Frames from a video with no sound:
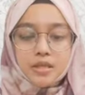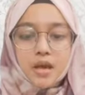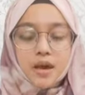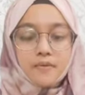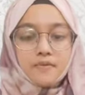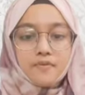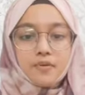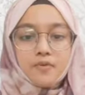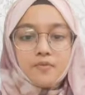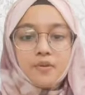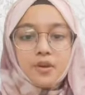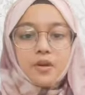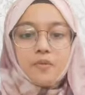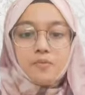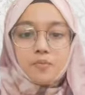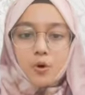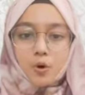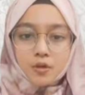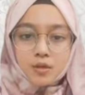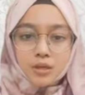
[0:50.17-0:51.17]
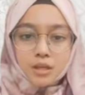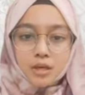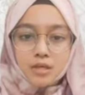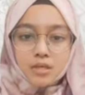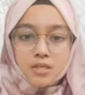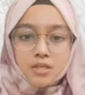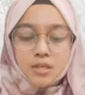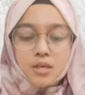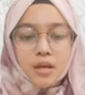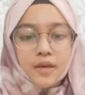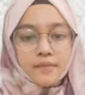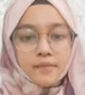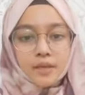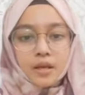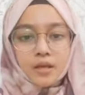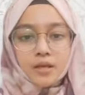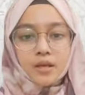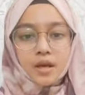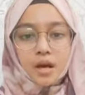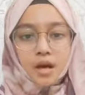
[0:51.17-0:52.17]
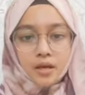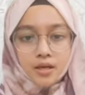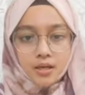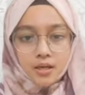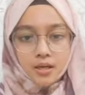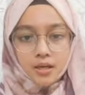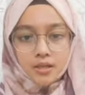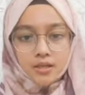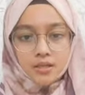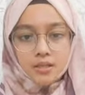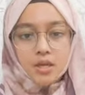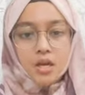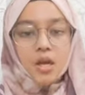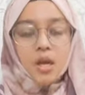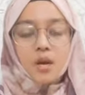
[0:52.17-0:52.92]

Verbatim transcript: every week mock test and then RDS,